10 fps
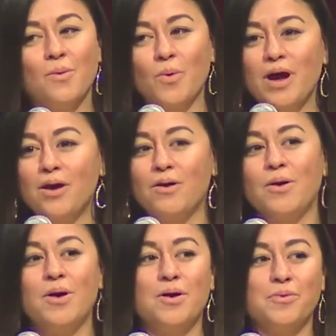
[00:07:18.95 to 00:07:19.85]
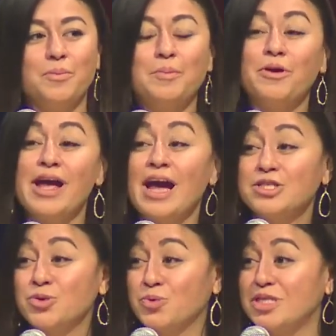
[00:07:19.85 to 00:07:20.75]
Well, remember I
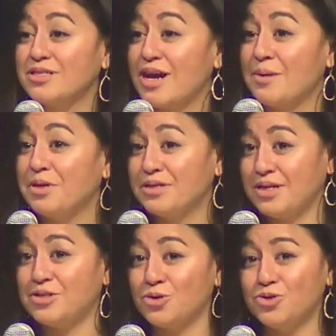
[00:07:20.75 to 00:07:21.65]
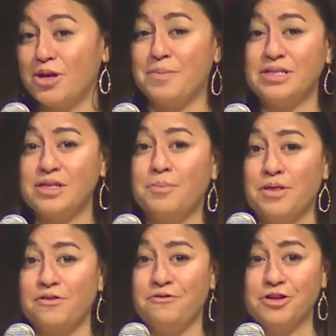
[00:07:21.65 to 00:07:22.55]
had you re-sign because I told you I messed up
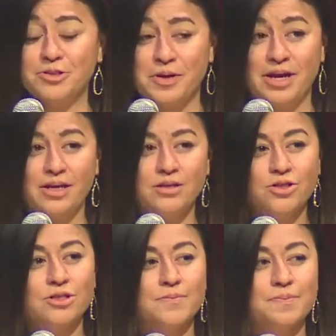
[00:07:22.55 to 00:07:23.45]
on the first page?